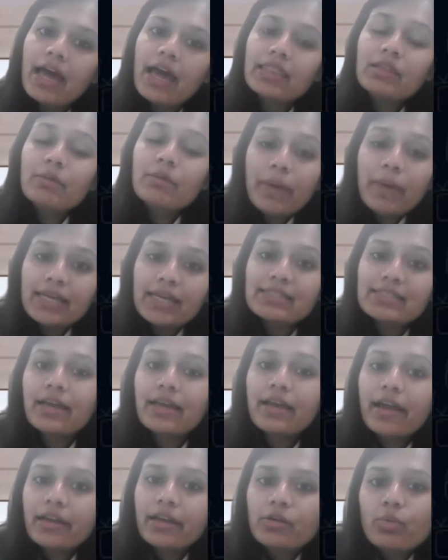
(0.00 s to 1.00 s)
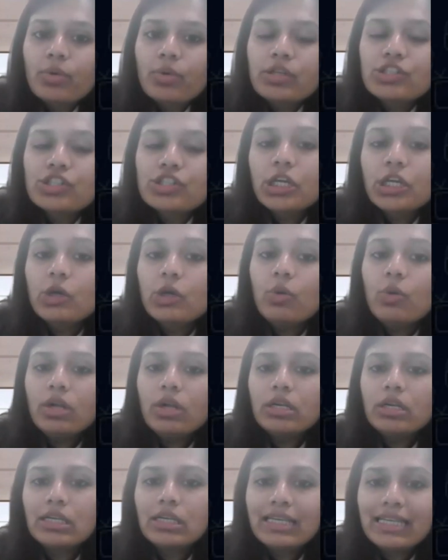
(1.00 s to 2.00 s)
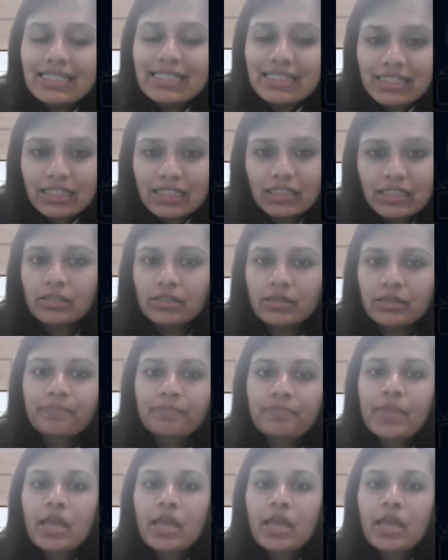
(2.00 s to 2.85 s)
at the pace at which you listened.